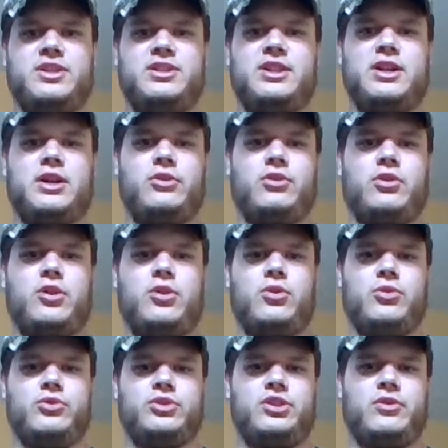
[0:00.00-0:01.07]
they got little
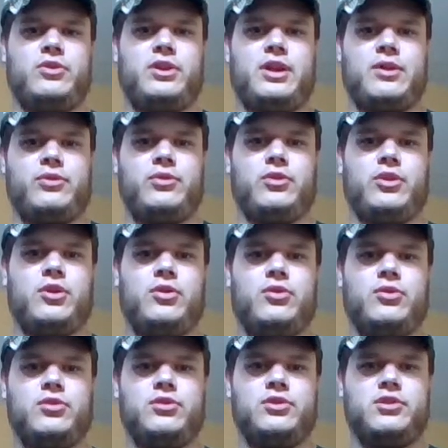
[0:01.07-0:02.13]
holes going down through the
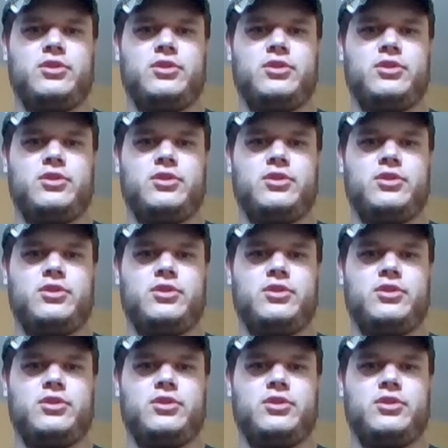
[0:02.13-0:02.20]
hole,